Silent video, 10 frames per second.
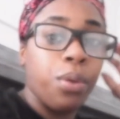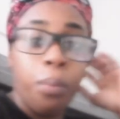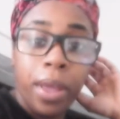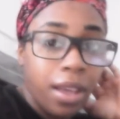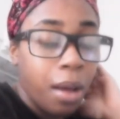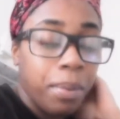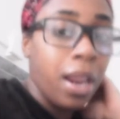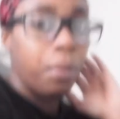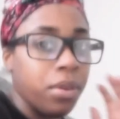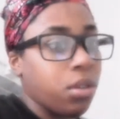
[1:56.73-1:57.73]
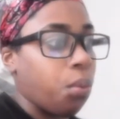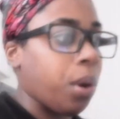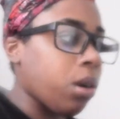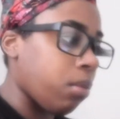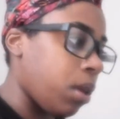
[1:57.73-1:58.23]
the wig company that wants to
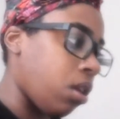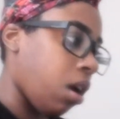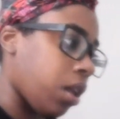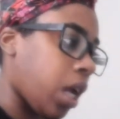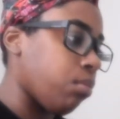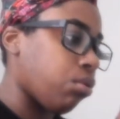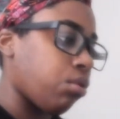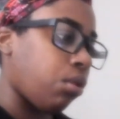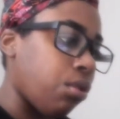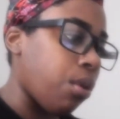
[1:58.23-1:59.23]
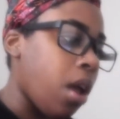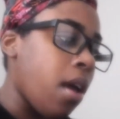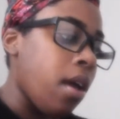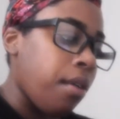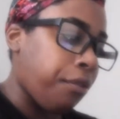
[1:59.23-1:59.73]
work with me, y'all. Like, I'm so
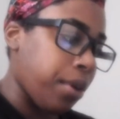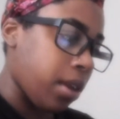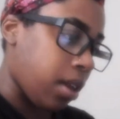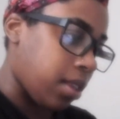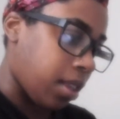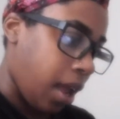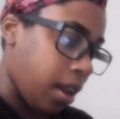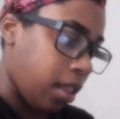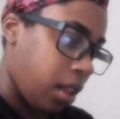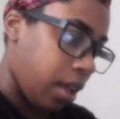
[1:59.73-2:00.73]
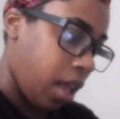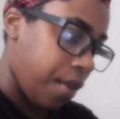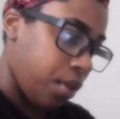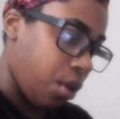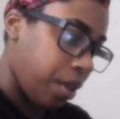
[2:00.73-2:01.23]
freaking excited. Like,
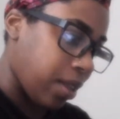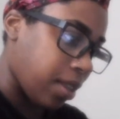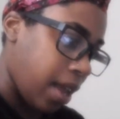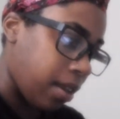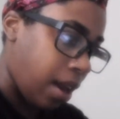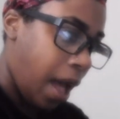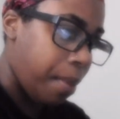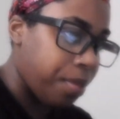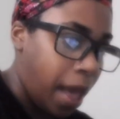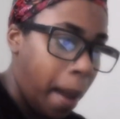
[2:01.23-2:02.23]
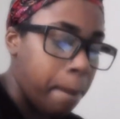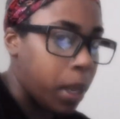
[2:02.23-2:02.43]
even though that's, like, not that